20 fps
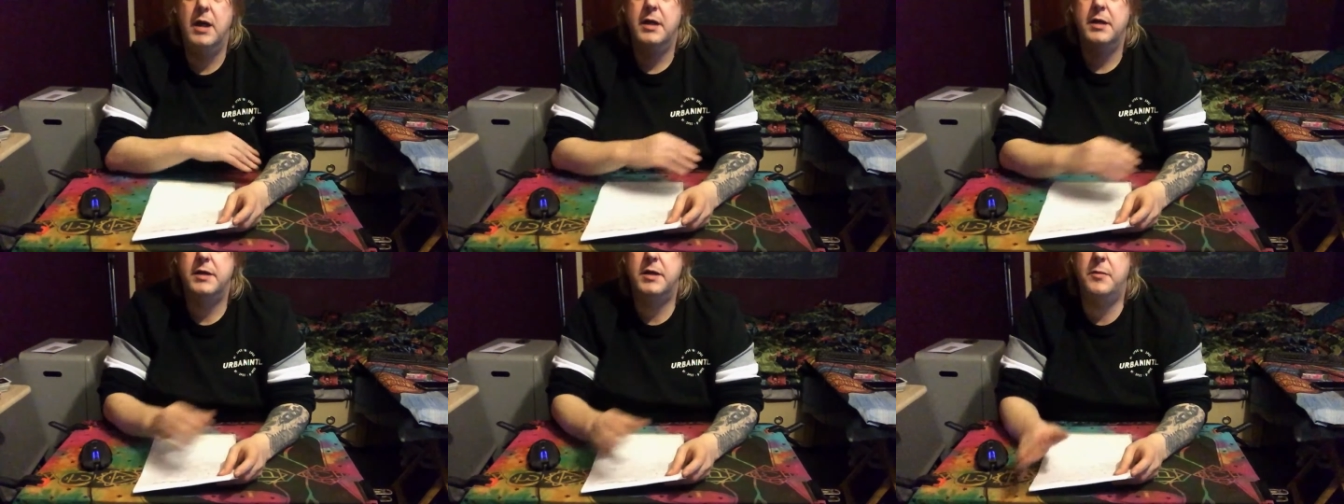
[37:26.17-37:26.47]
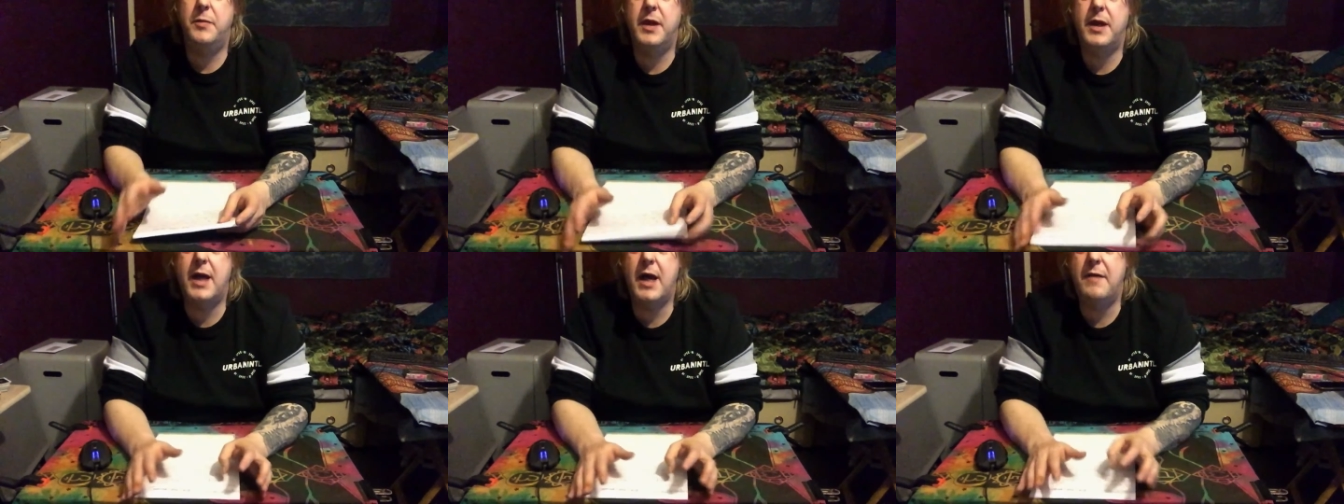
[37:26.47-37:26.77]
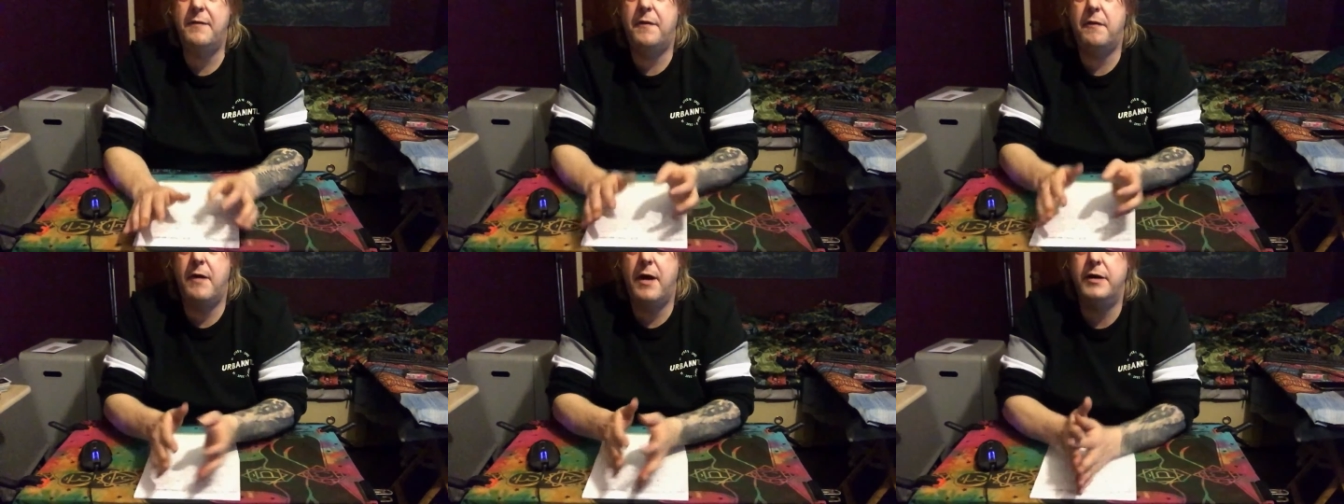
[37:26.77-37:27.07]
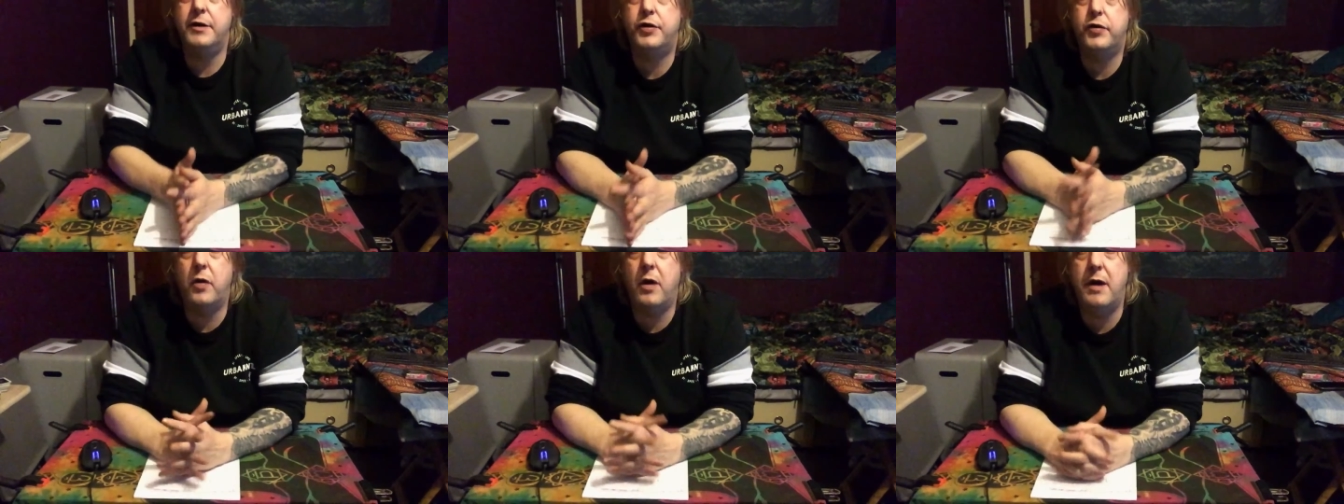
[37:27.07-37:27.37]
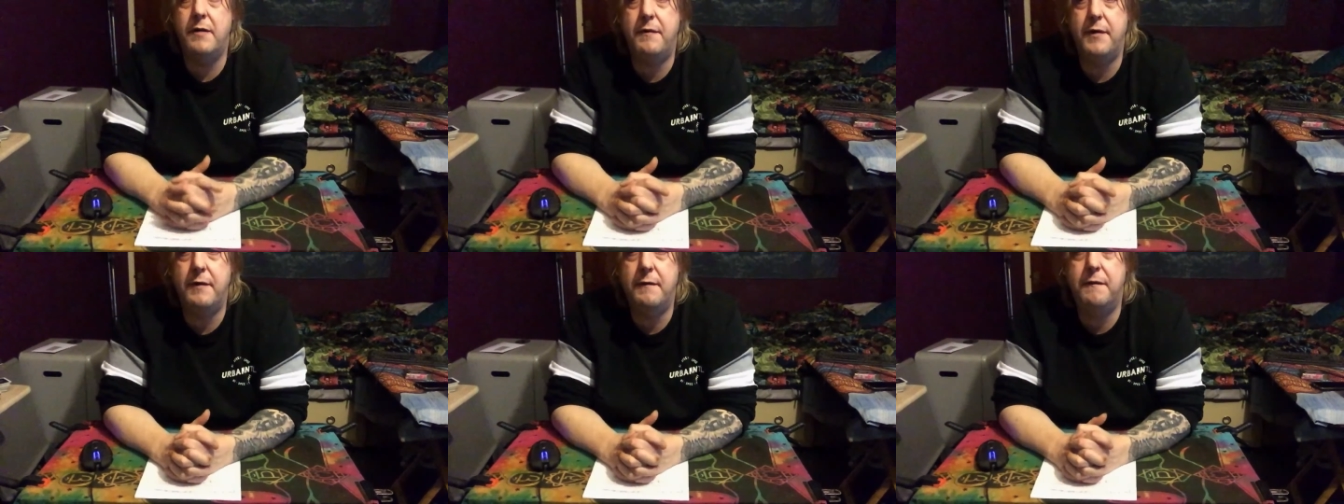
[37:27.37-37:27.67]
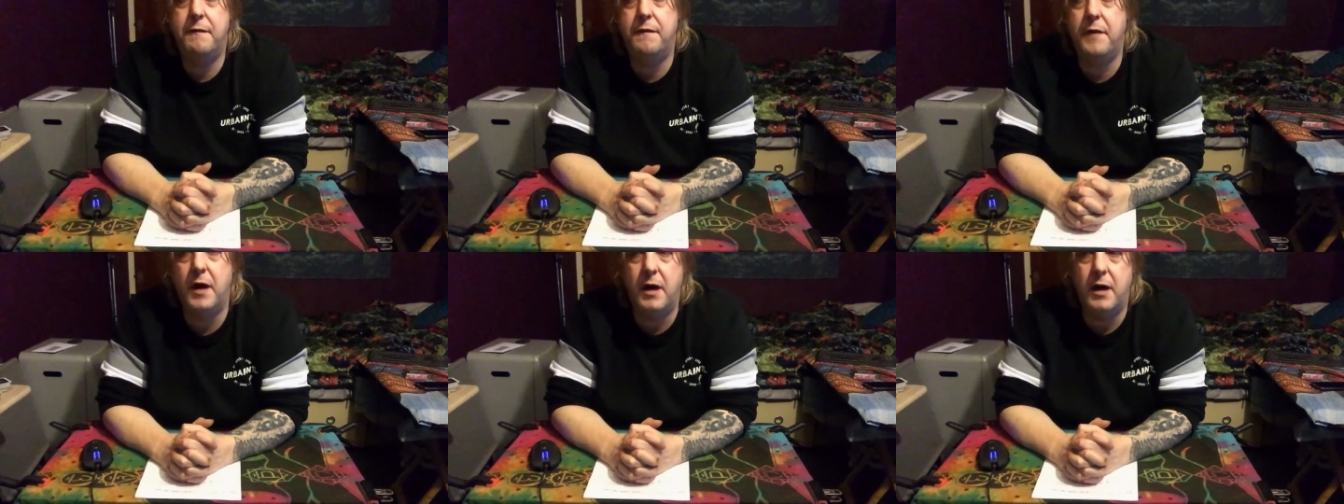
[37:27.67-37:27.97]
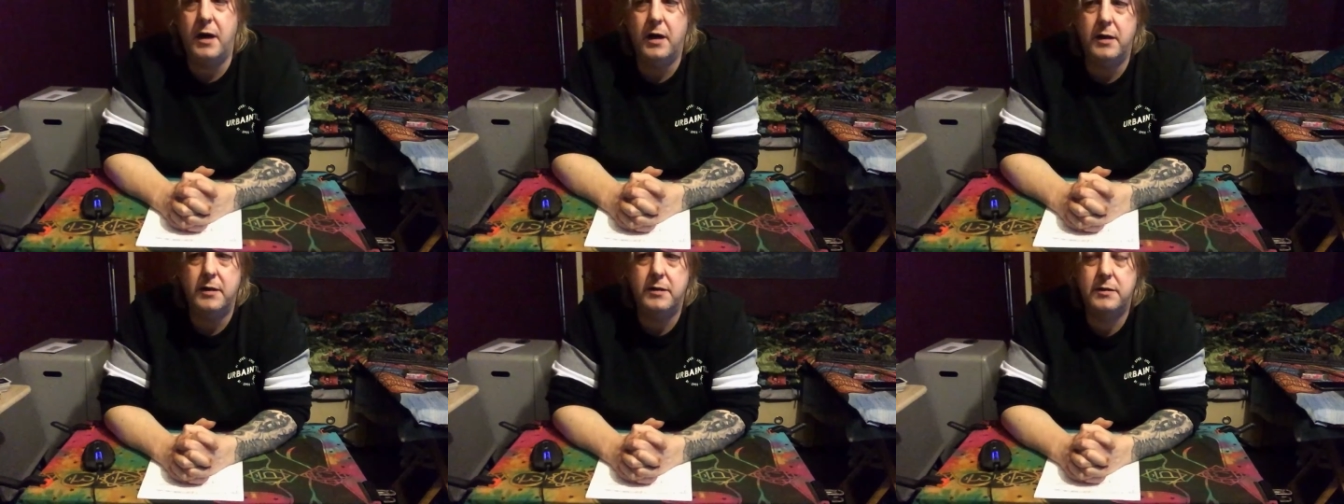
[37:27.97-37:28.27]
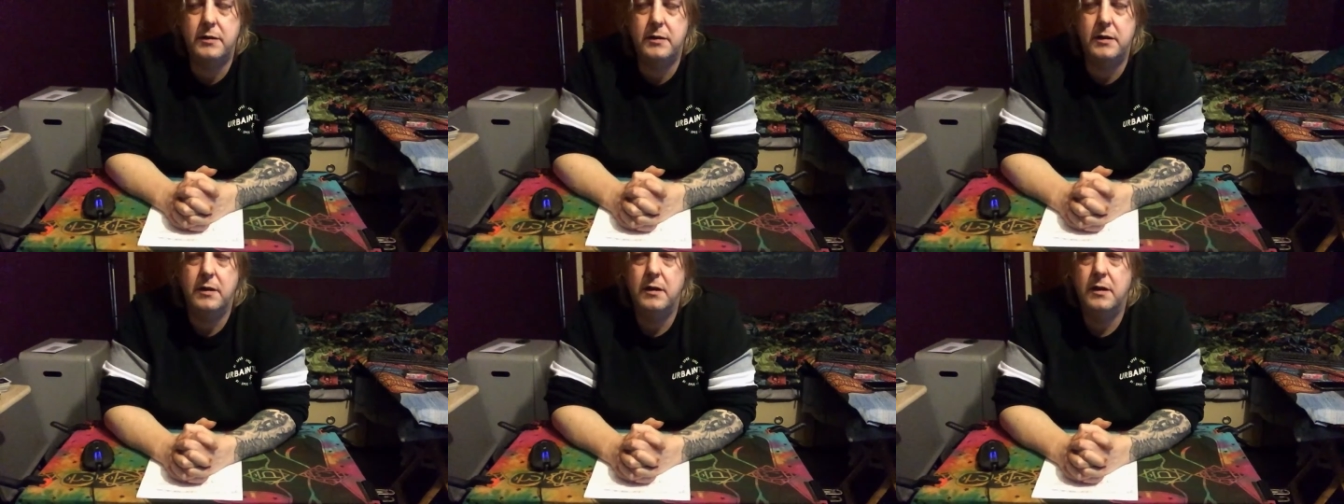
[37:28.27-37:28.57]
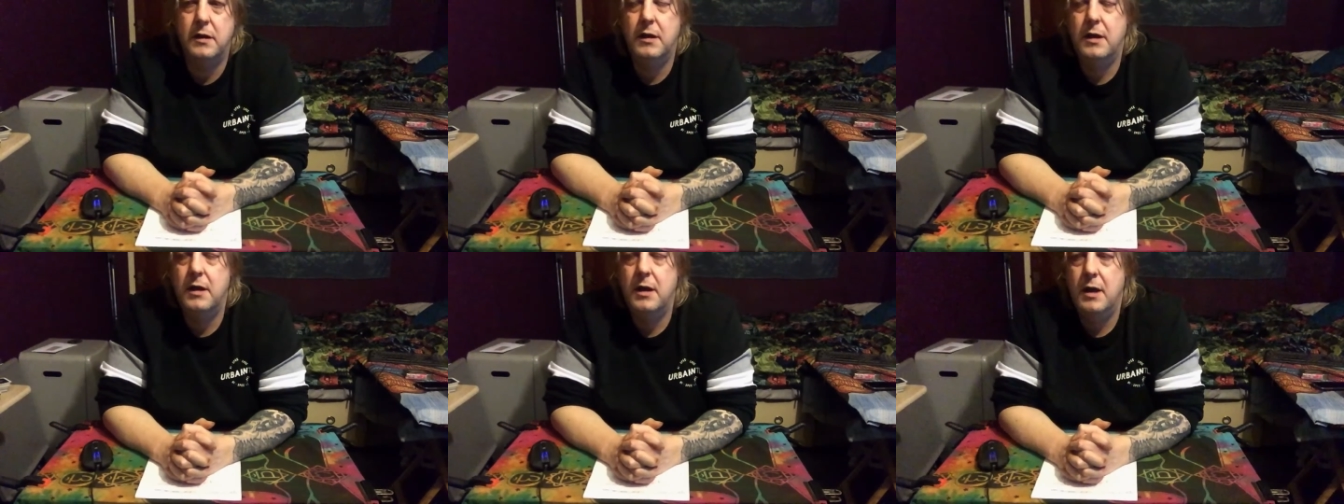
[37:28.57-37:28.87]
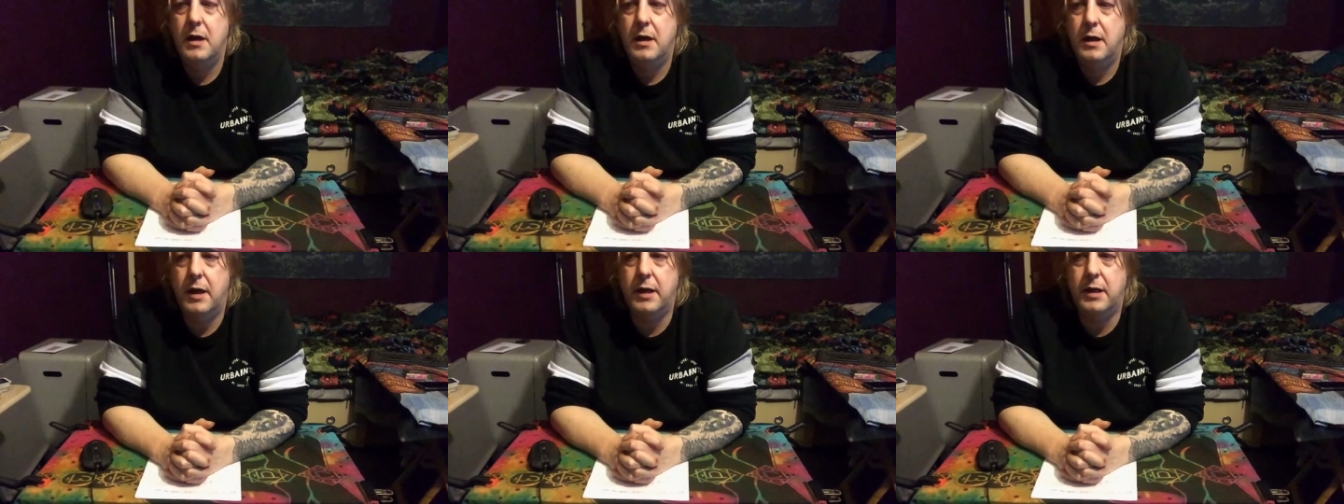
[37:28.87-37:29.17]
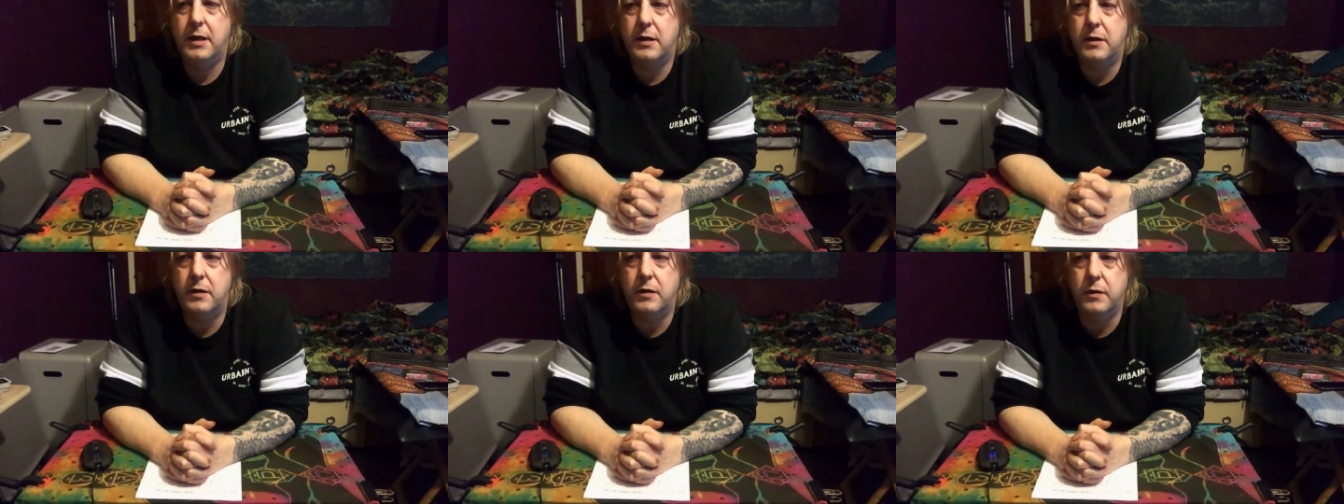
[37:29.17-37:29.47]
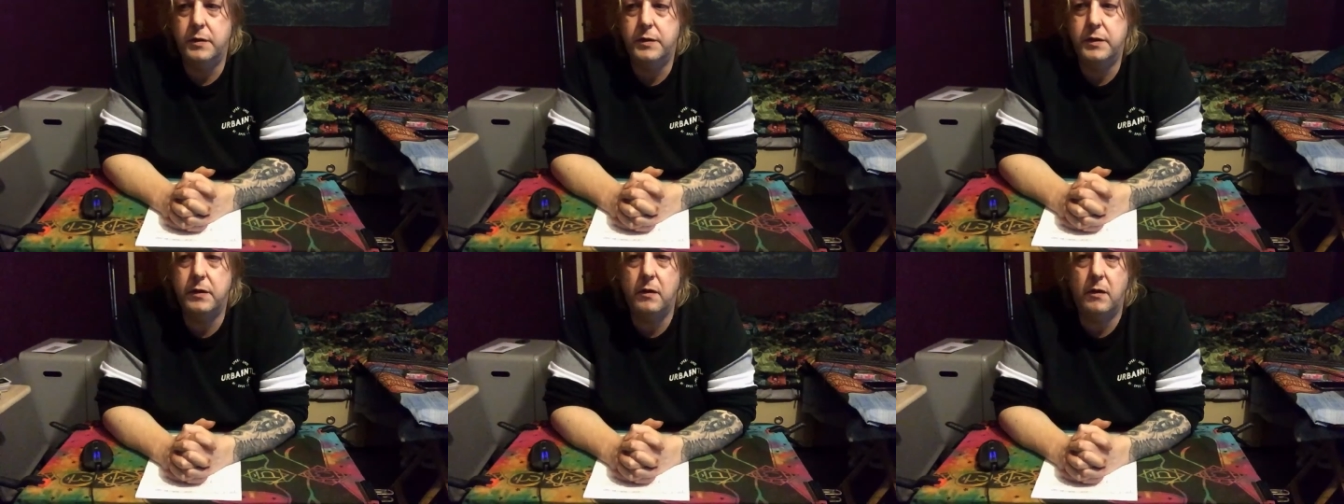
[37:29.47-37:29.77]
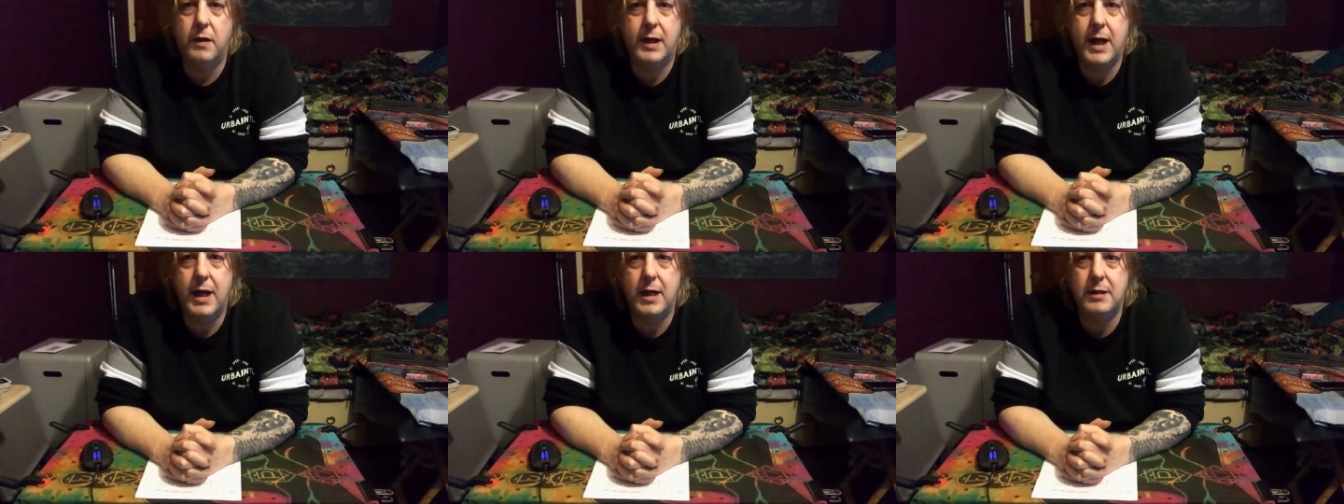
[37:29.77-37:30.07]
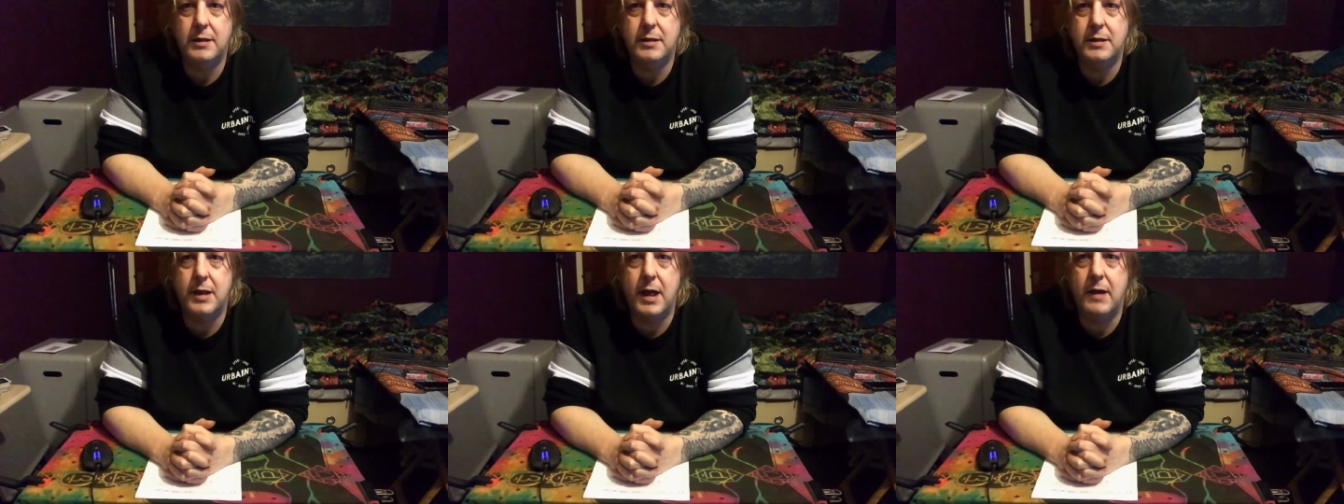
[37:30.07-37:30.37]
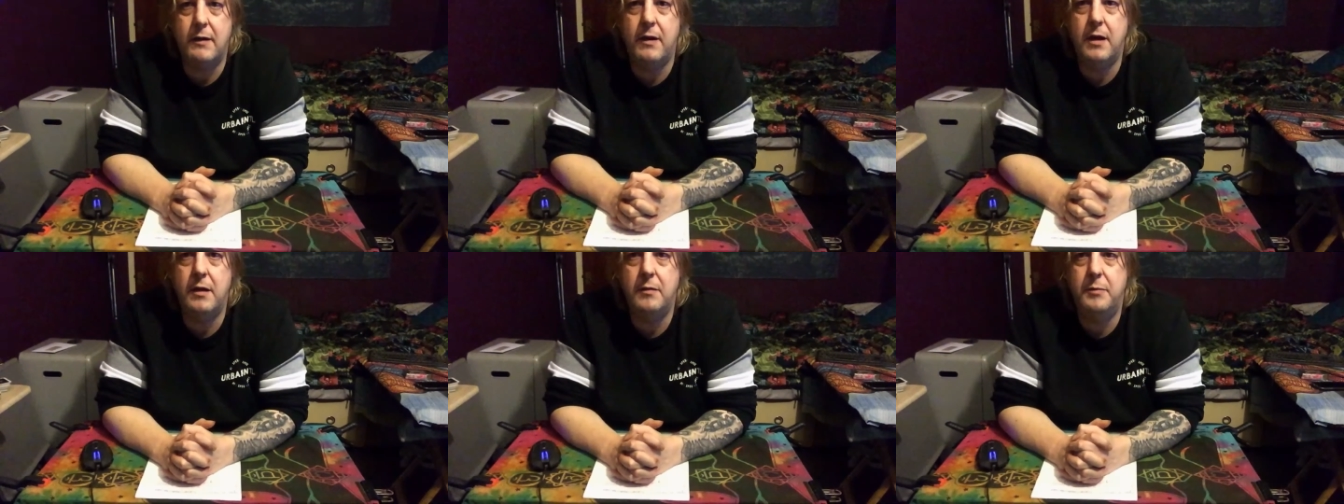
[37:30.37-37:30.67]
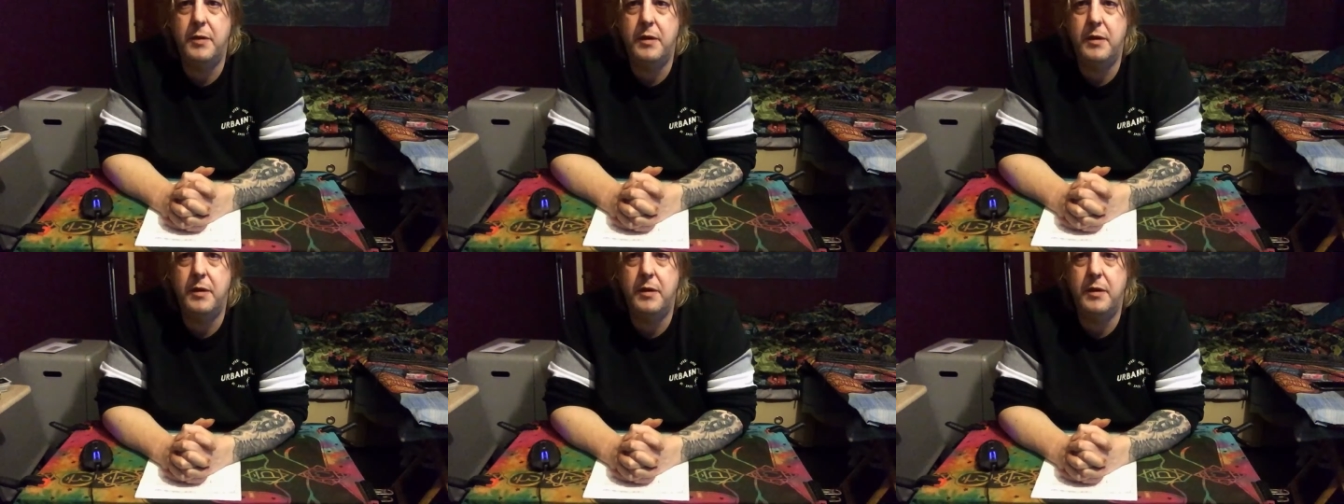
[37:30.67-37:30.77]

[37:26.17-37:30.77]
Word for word: So be careful around driving fast, like a caution, or a Cancerian.